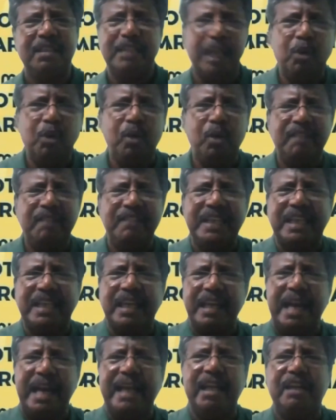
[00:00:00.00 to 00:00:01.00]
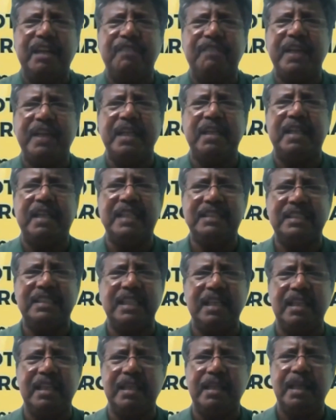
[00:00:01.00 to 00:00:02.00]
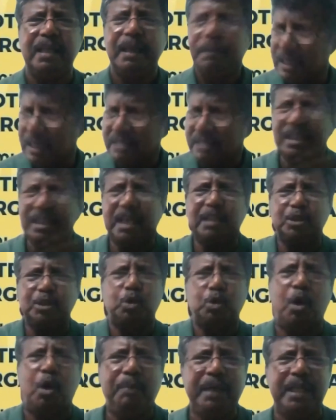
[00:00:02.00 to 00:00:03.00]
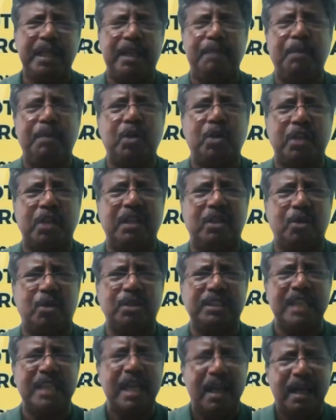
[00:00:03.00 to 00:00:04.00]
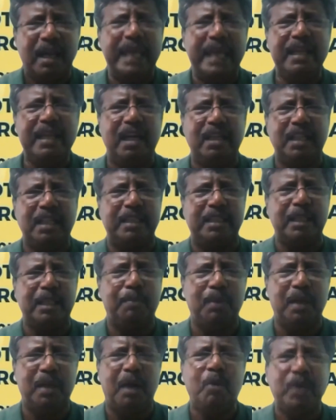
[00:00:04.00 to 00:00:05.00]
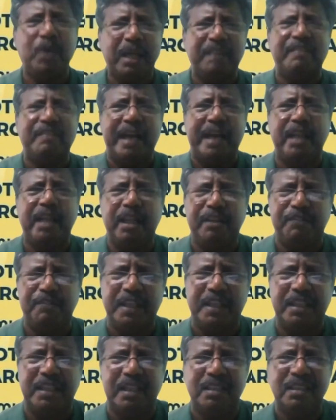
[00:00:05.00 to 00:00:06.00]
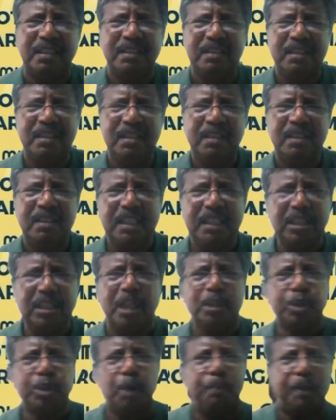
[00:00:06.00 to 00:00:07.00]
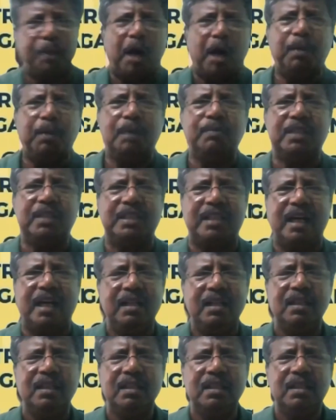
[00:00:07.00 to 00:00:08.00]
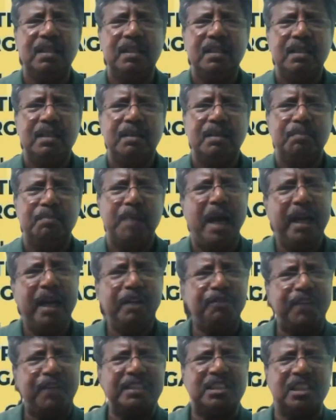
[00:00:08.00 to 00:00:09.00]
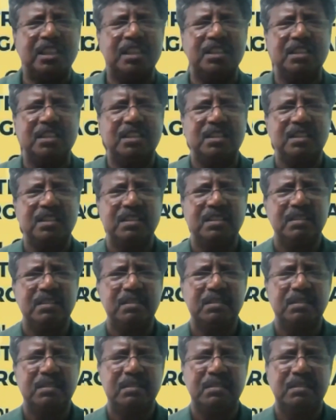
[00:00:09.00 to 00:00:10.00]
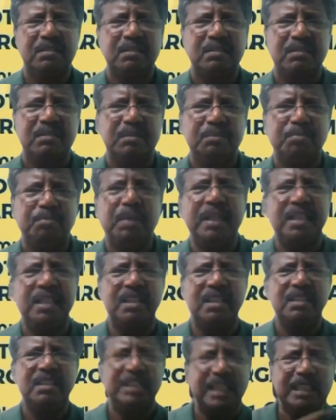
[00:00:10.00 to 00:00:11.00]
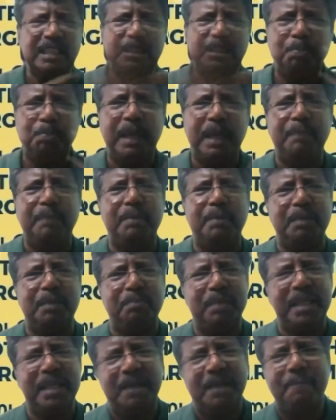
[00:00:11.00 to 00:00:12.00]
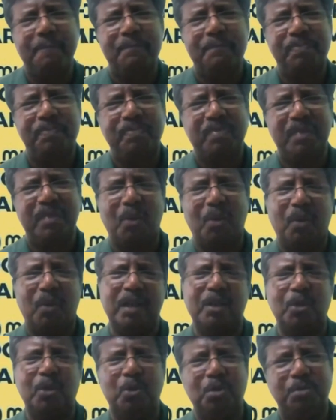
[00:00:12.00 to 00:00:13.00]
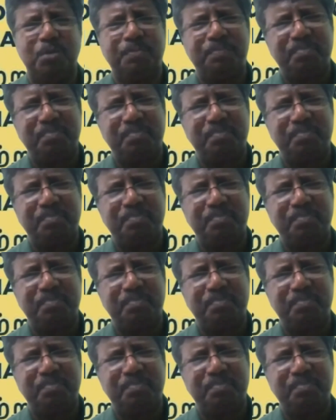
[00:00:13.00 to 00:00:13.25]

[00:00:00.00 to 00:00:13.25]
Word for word: Then only we can identify it easily. Yes, there are so many remote controls lying on the table. How can we identify that? This also problem with the manufacturers. But she is blaming me. Now what to